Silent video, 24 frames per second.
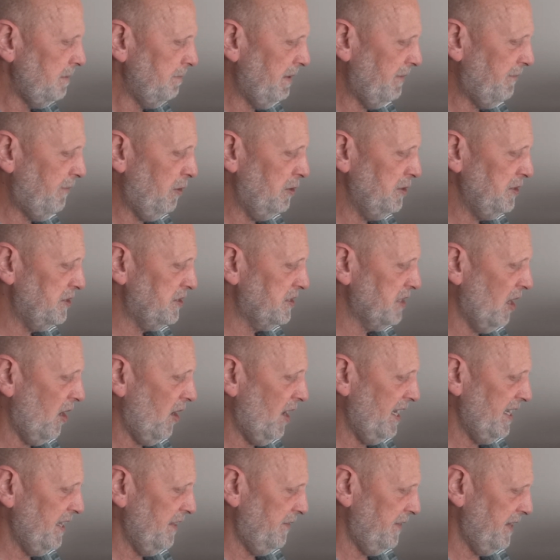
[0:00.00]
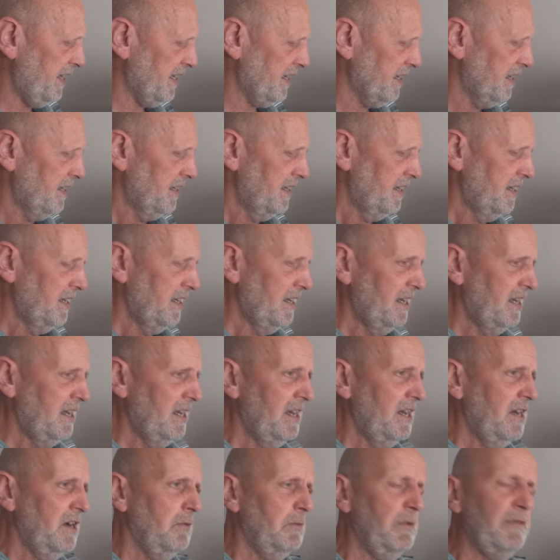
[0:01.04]
Before you start anything,
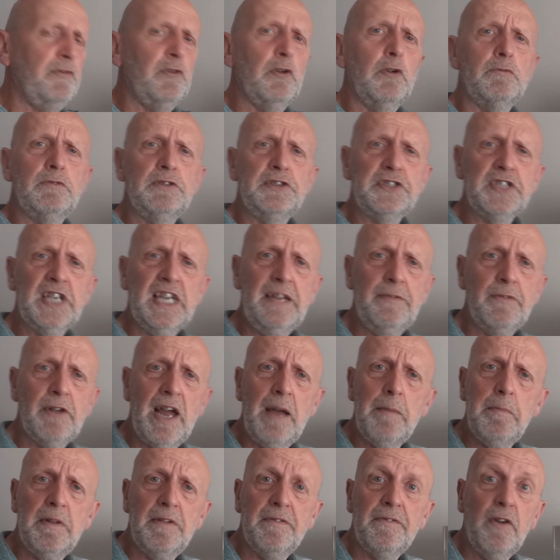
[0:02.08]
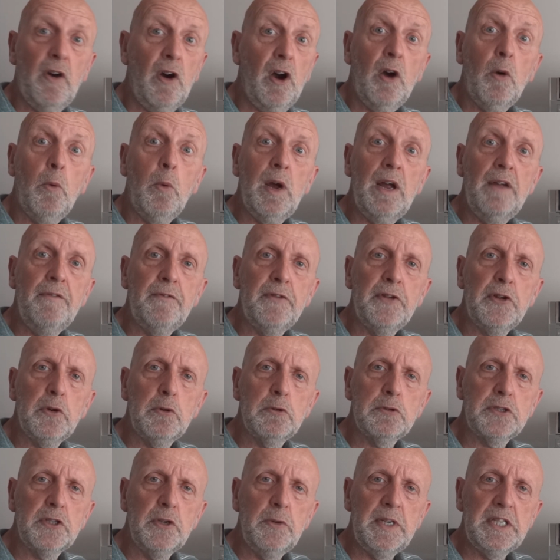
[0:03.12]
with your receiver amplifier whatever
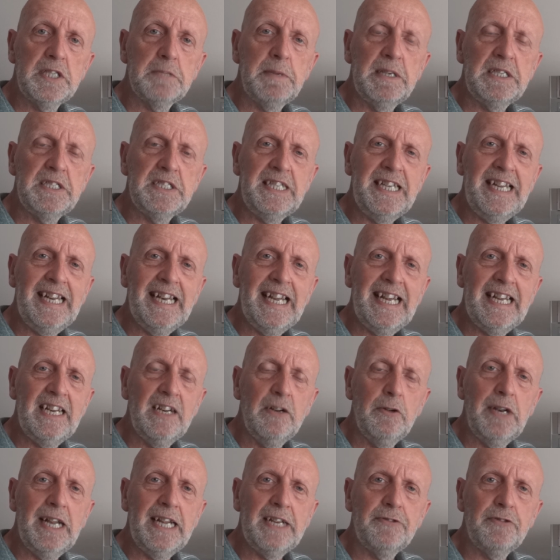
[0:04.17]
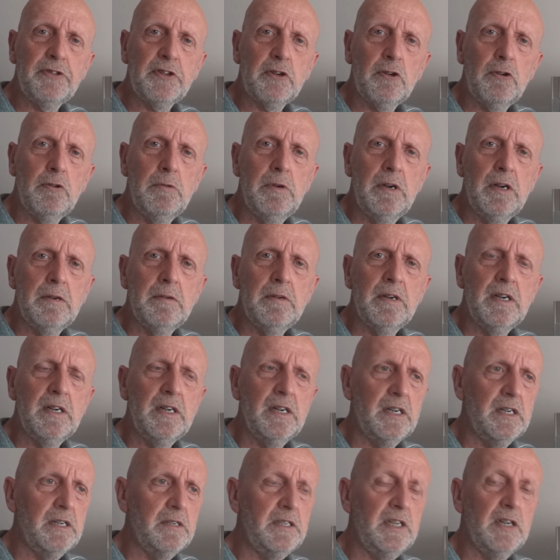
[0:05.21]
you're doing especially you know electrical
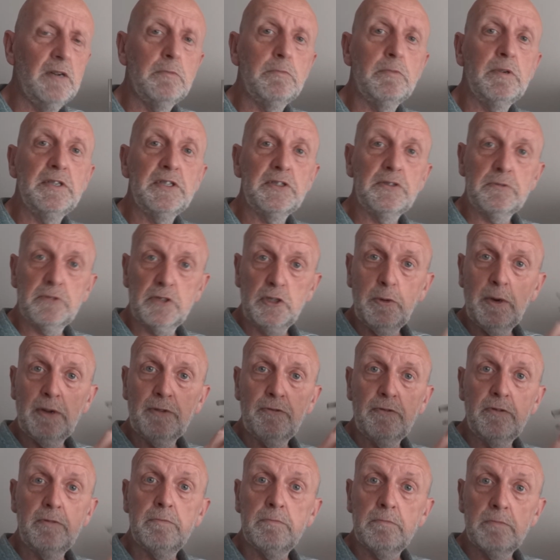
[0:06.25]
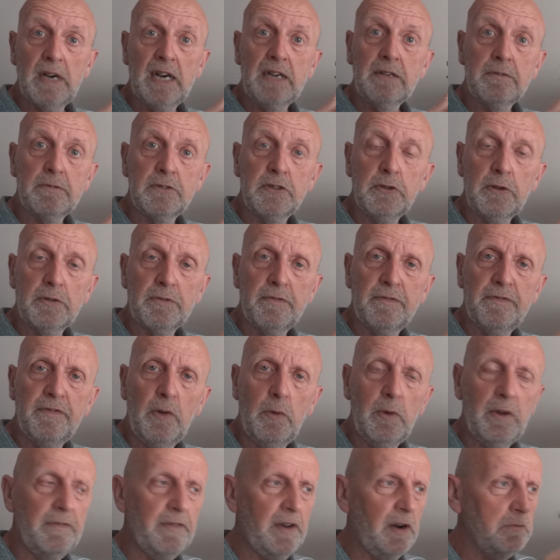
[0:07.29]
uh, you know with 200 uh,
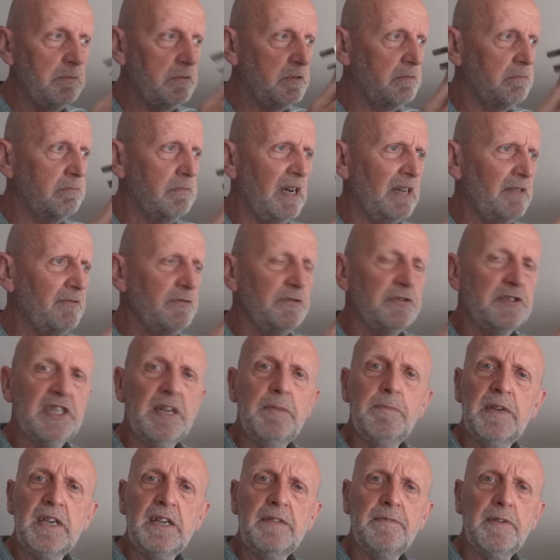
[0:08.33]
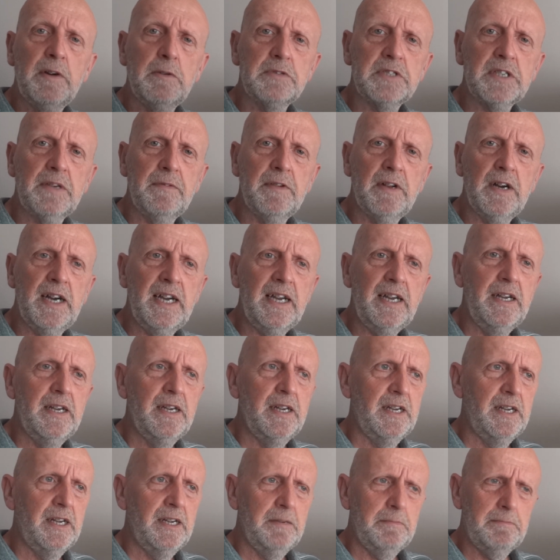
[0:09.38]
240 volts 117 volts something like that
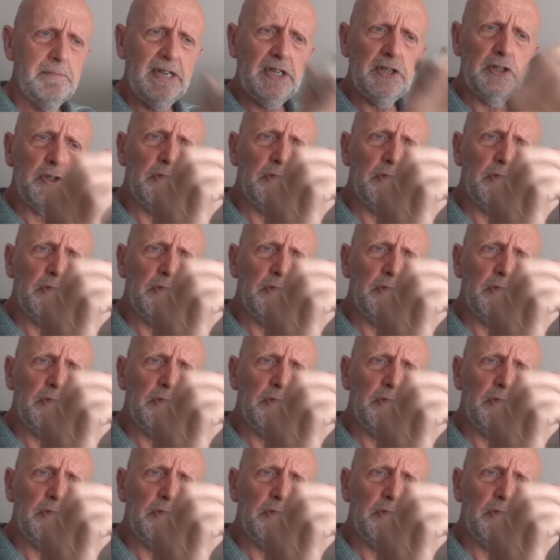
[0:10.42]
make